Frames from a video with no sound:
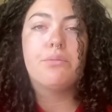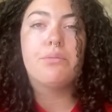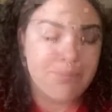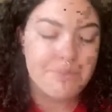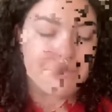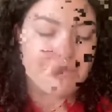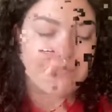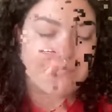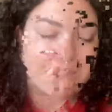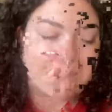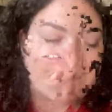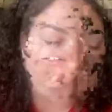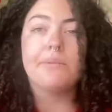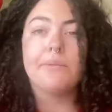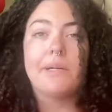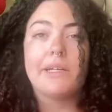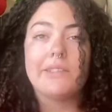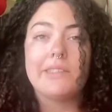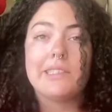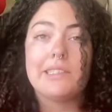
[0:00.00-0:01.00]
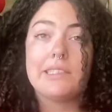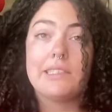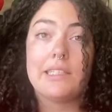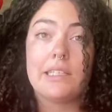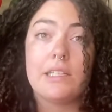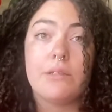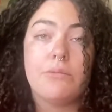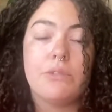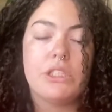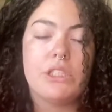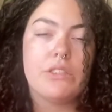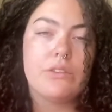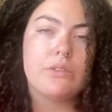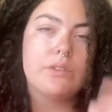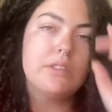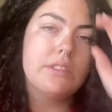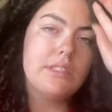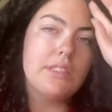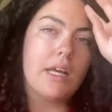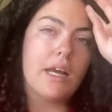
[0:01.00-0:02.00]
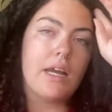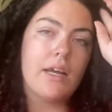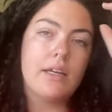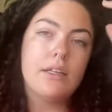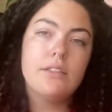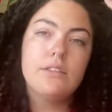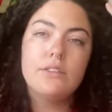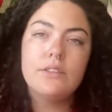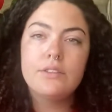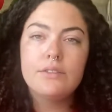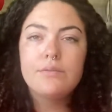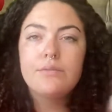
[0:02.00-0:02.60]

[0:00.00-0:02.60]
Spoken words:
but they're about the same general size.